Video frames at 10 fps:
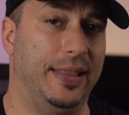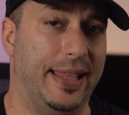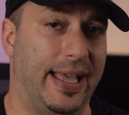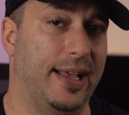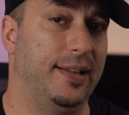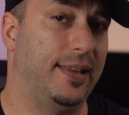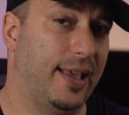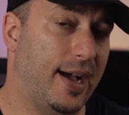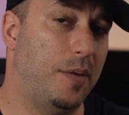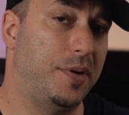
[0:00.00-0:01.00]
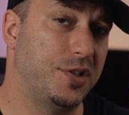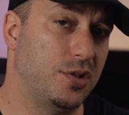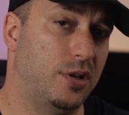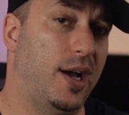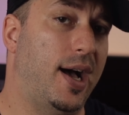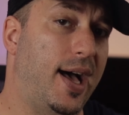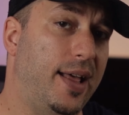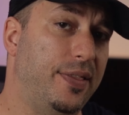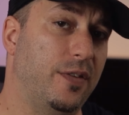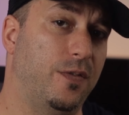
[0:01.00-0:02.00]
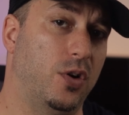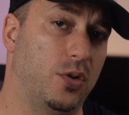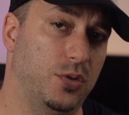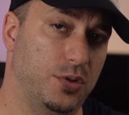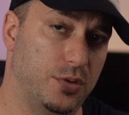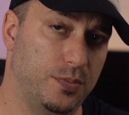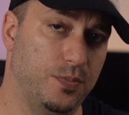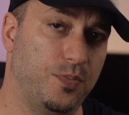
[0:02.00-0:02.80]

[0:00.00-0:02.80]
dial the aperture and the focus.